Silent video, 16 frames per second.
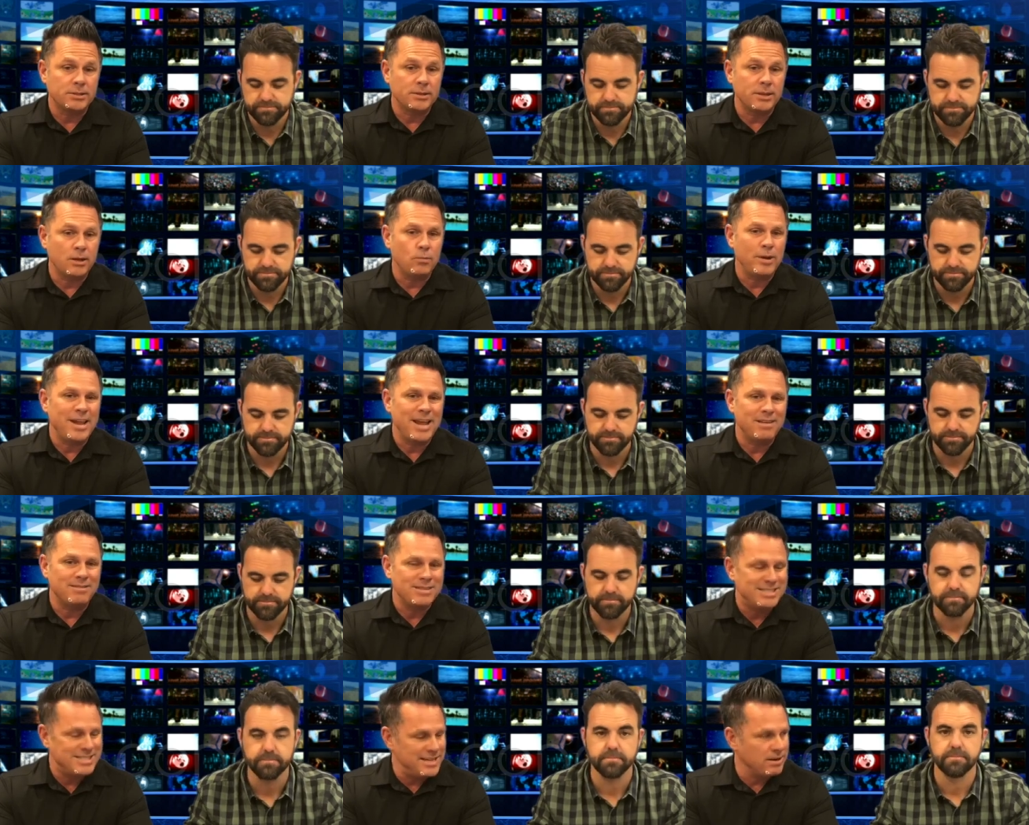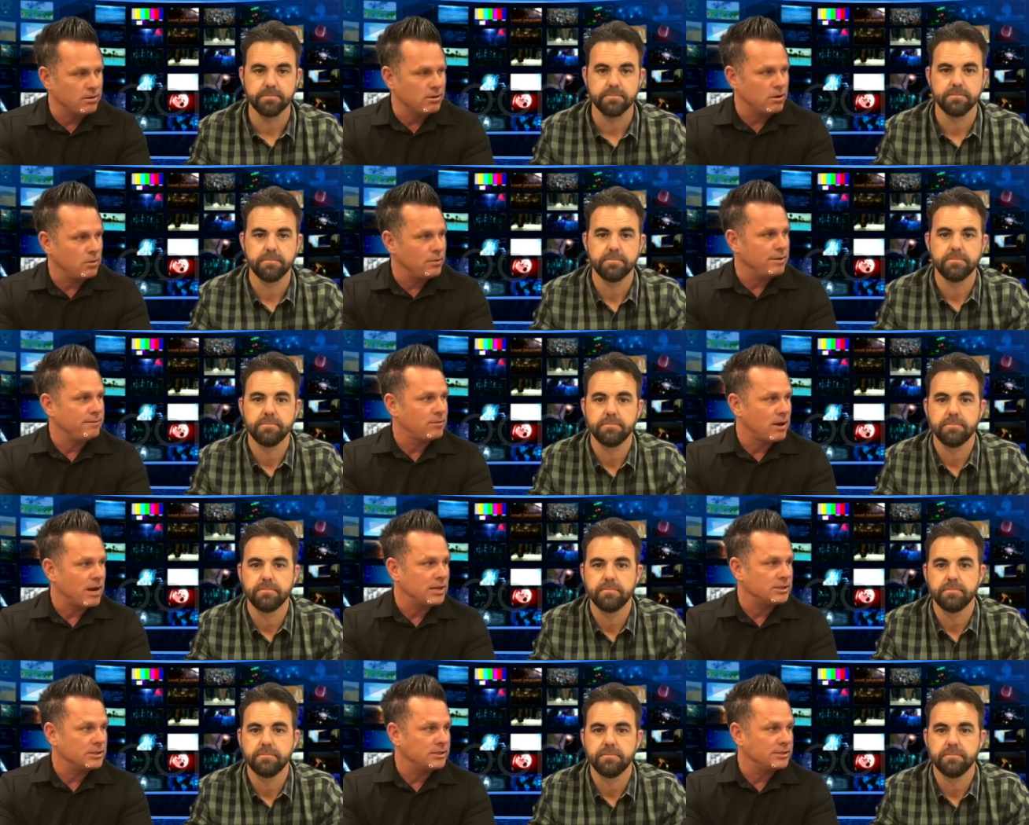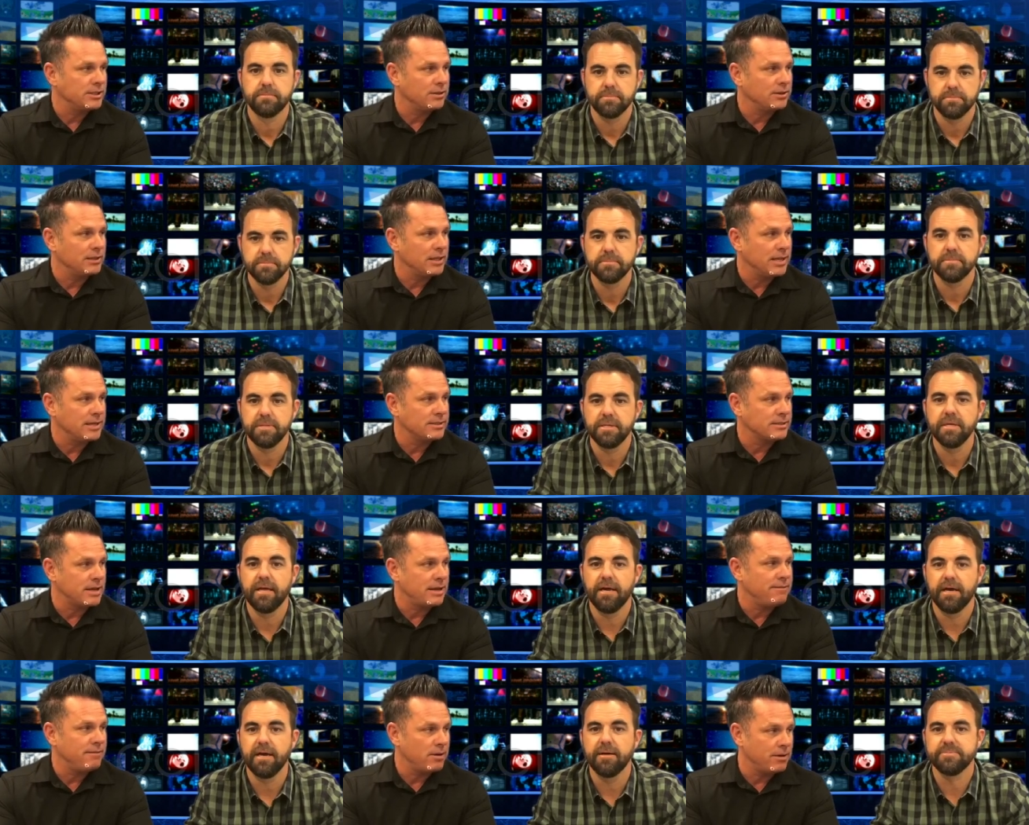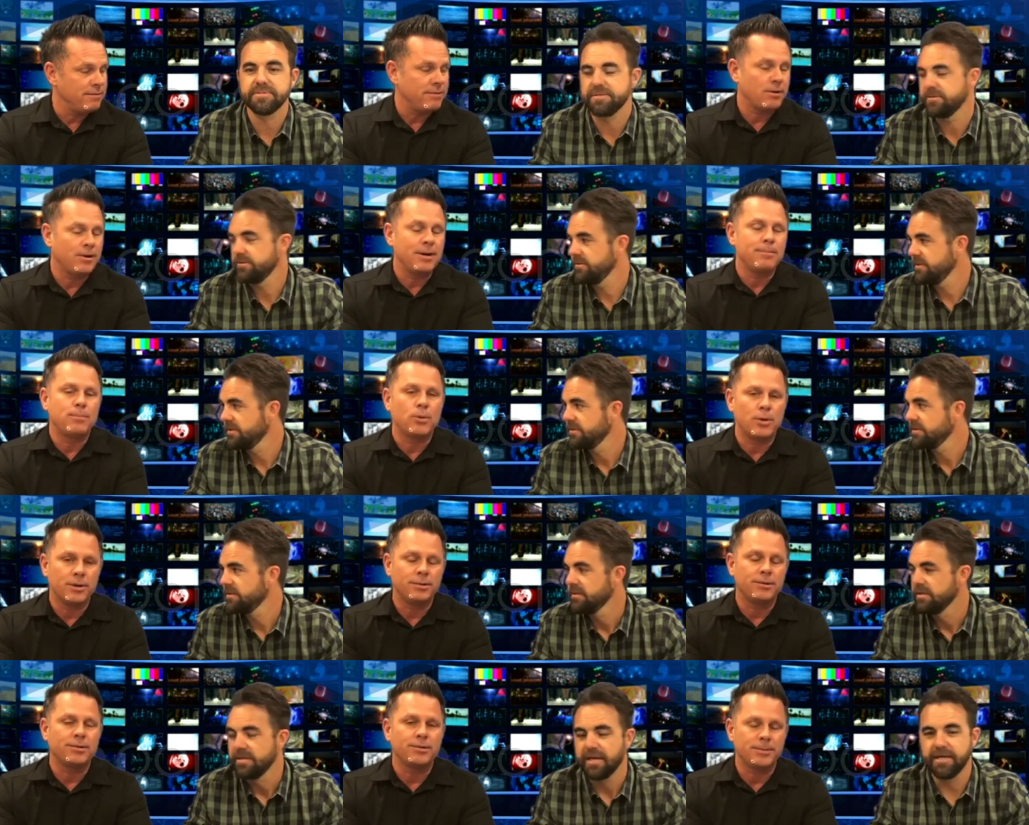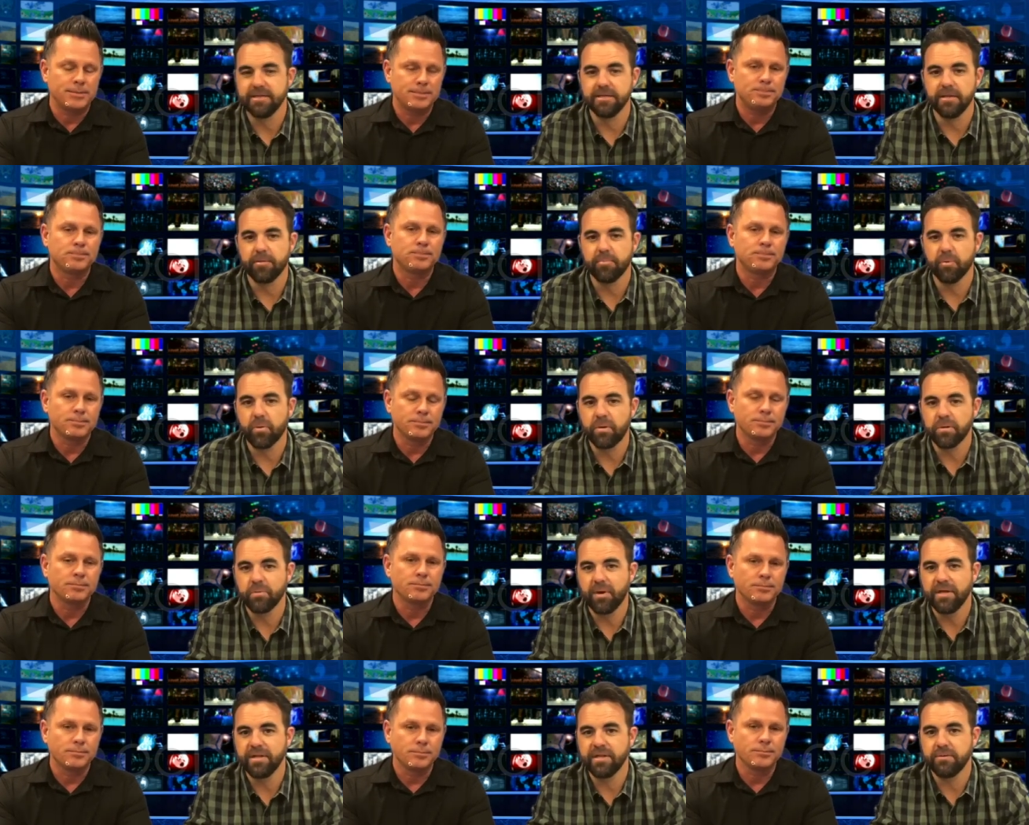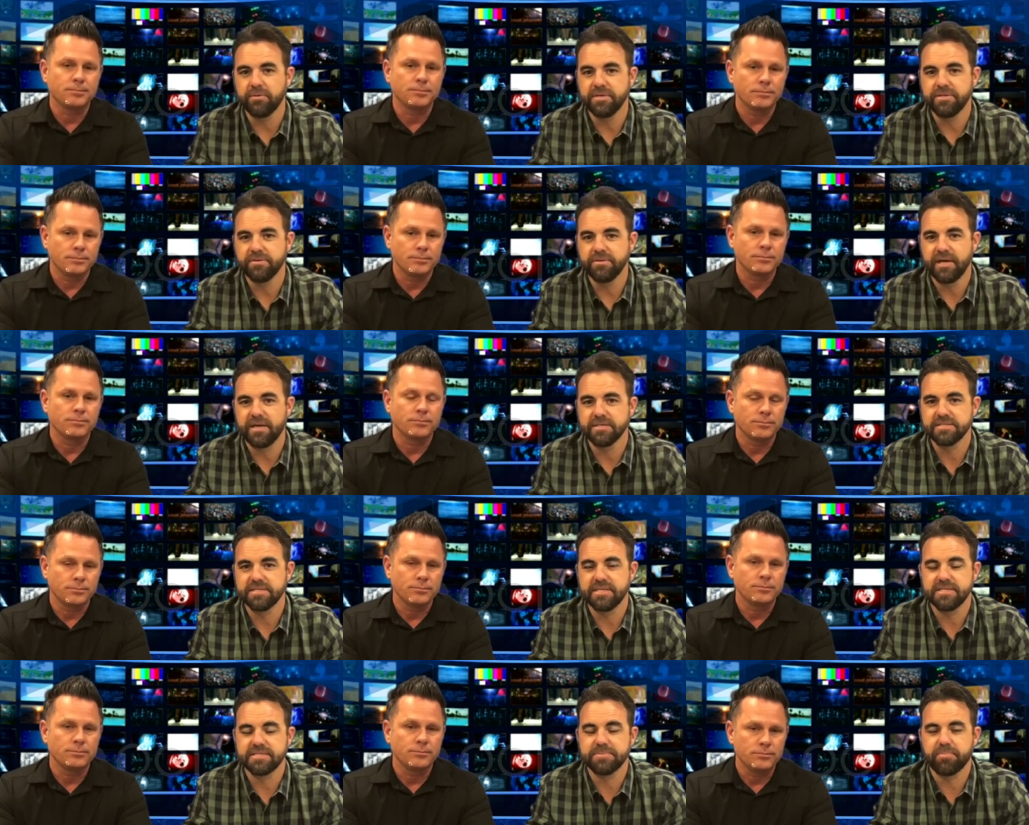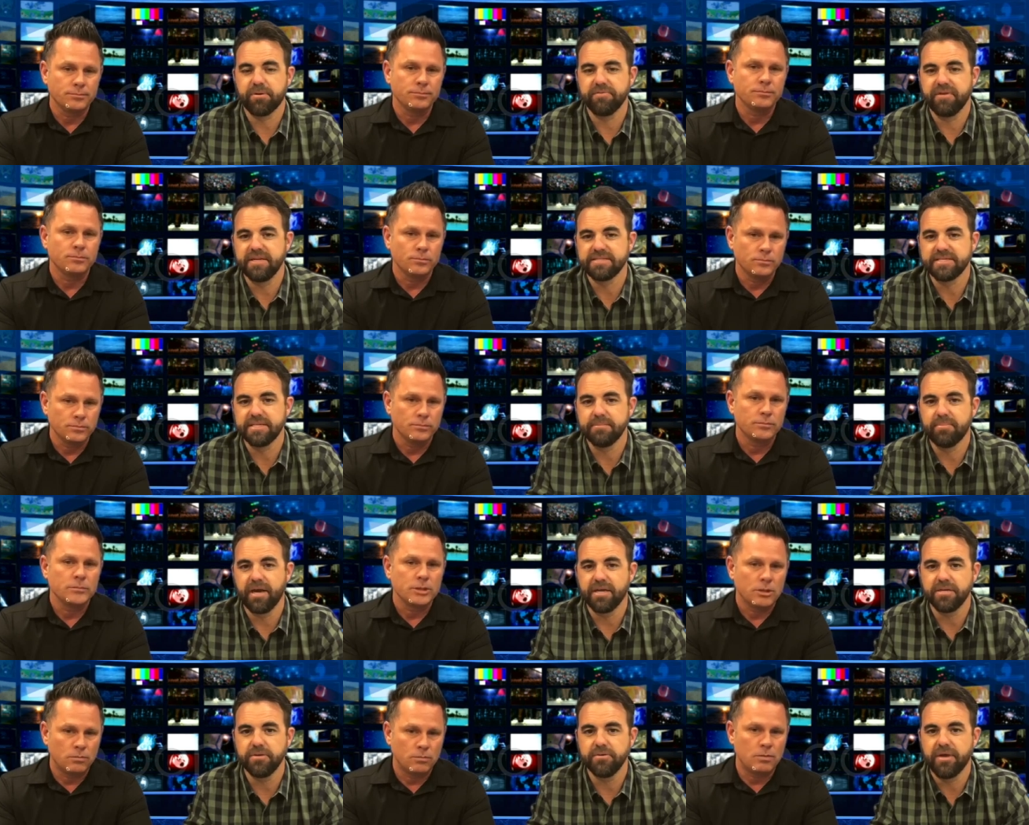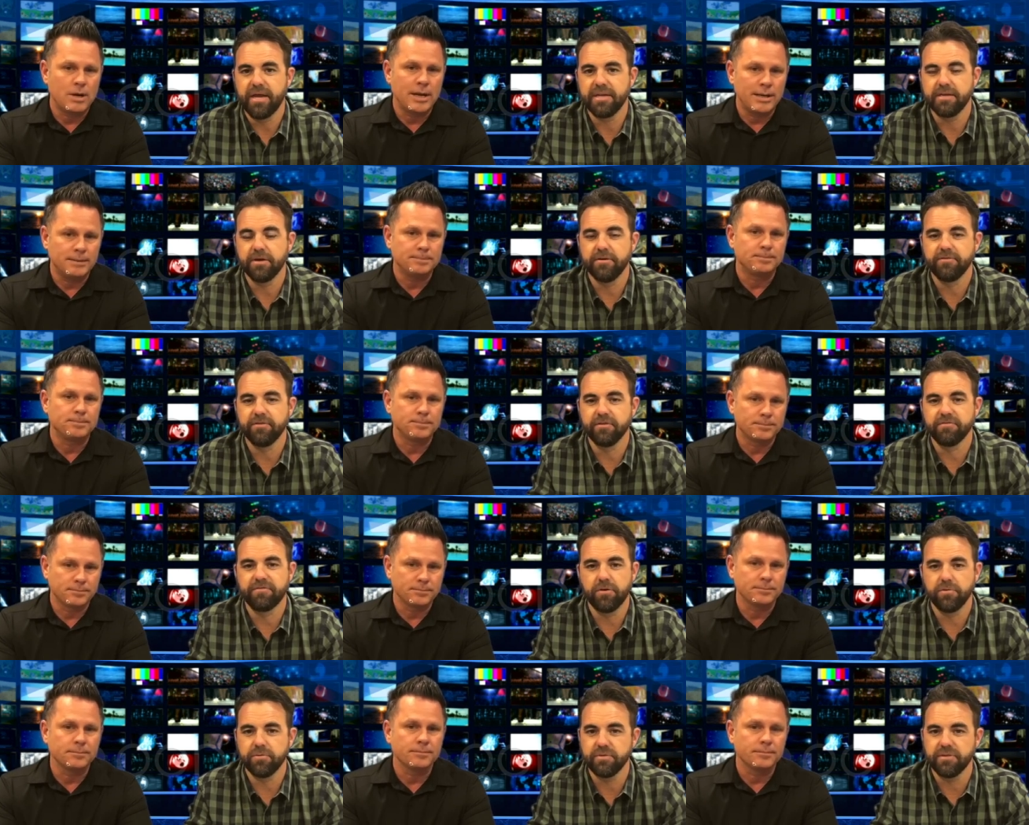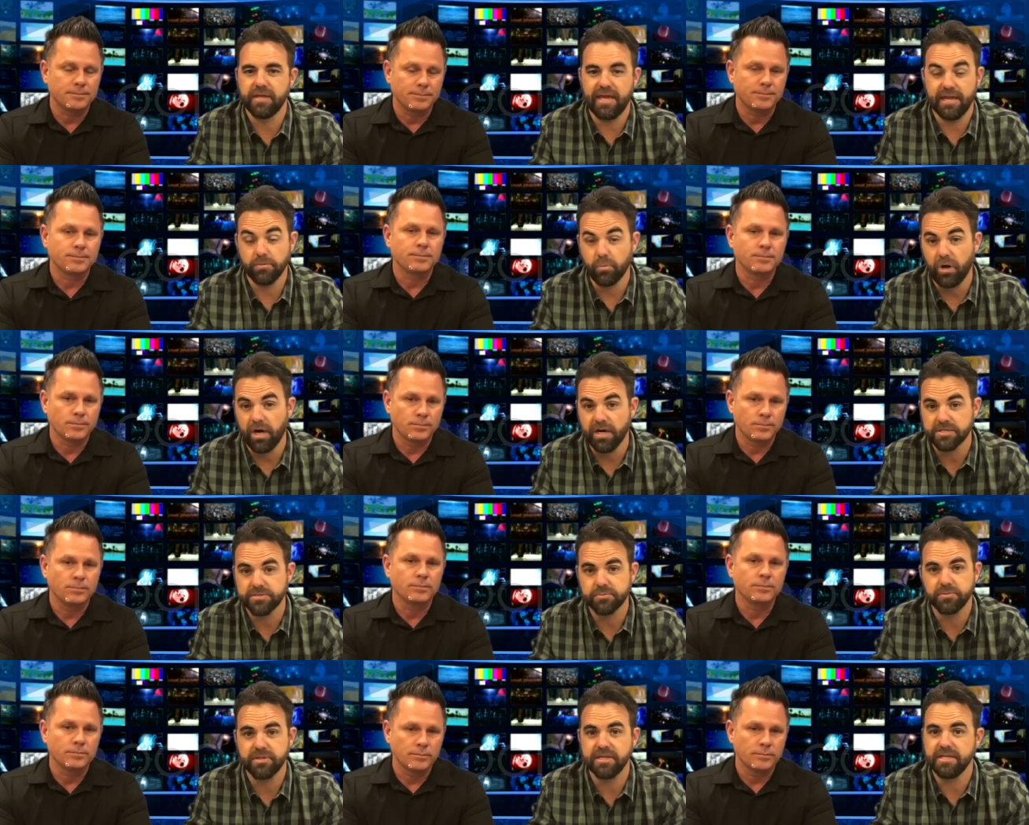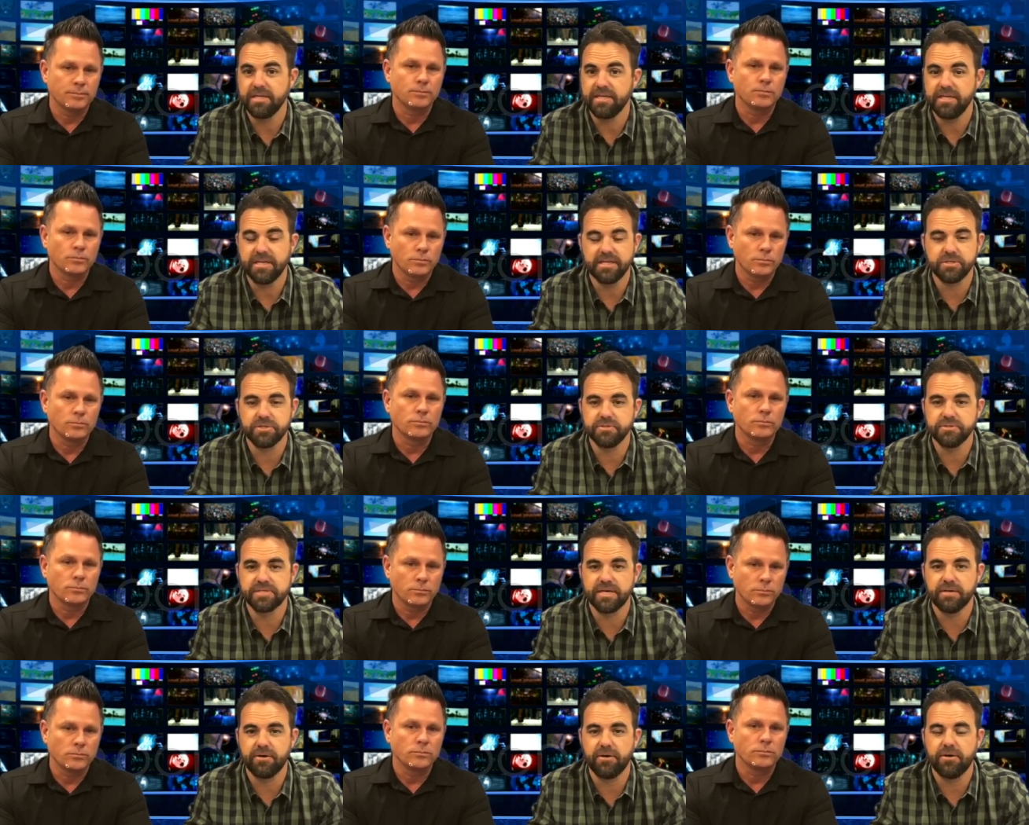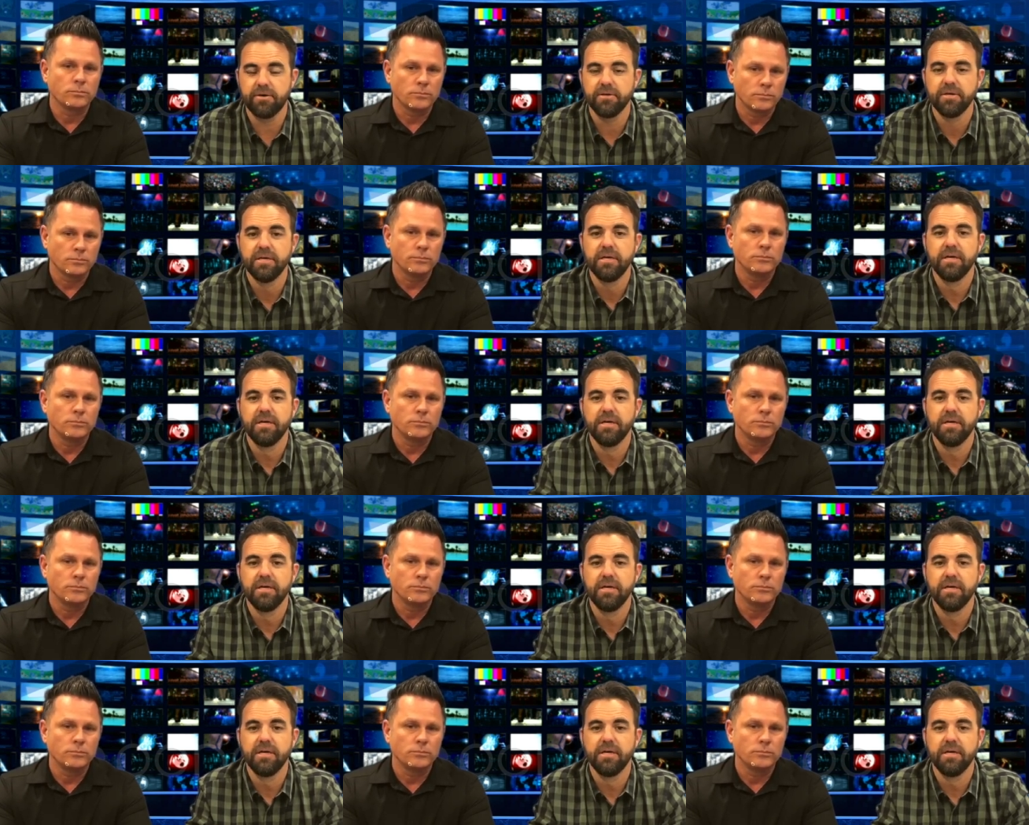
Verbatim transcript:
Speaker 1: sure that we have zero infractions here at Lakeside. Yeah, very, absolutely. very important.
Speaker 2: And the number one way that we do that is it's prevented by you right. handing over your phone with, and watch with any issues at all.